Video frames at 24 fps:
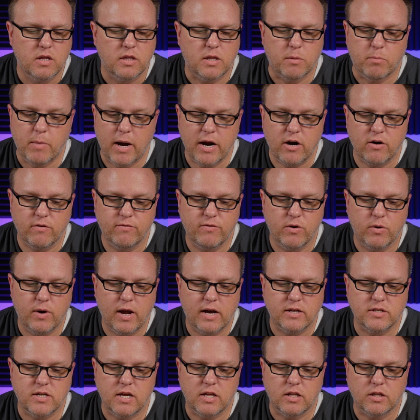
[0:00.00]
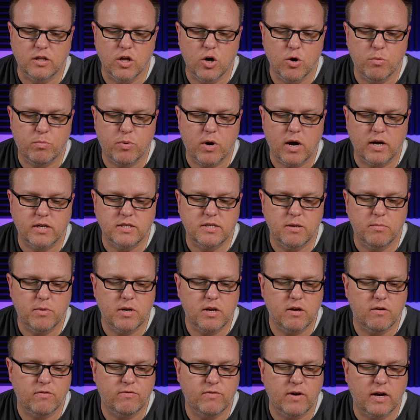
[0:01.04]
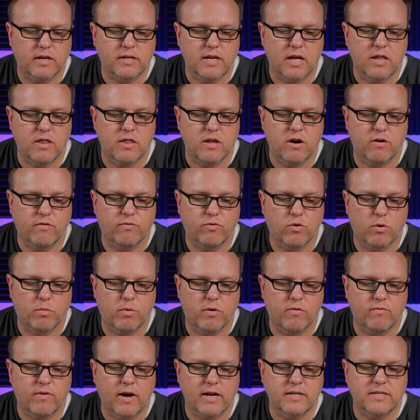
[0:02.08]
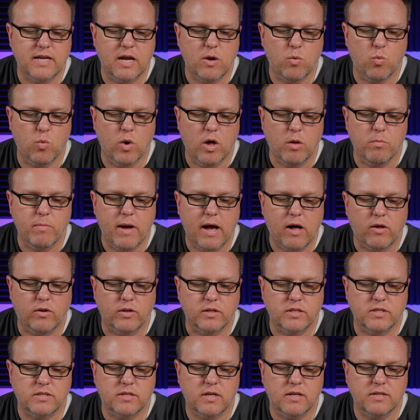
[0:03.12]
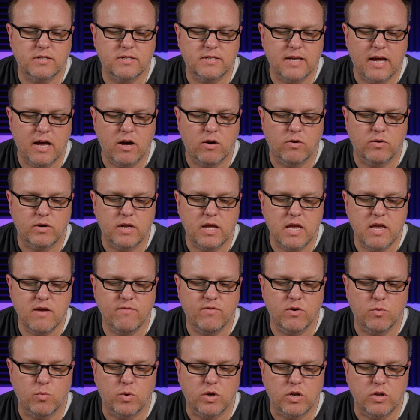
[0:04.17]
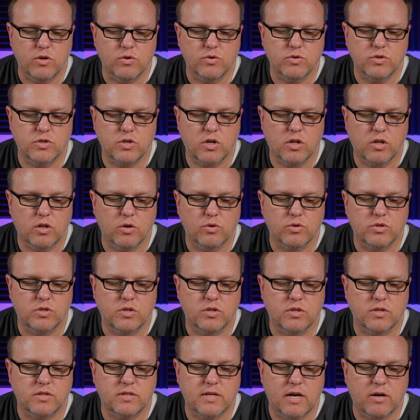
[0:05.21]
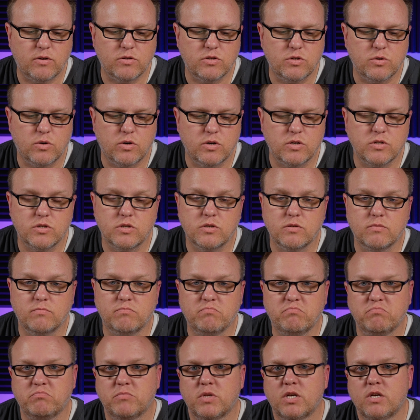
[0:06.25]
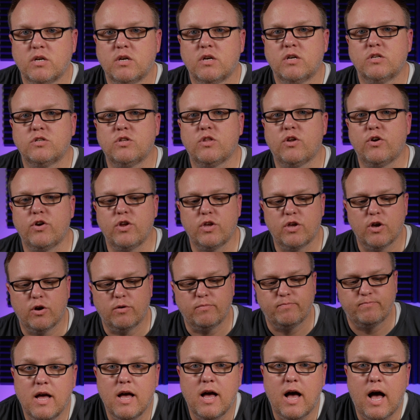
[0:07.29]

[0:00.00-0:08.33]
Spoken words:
The microphone has a low proximity effect and therefore provides a well-balanced sound even when used close to the sound source. So there you go.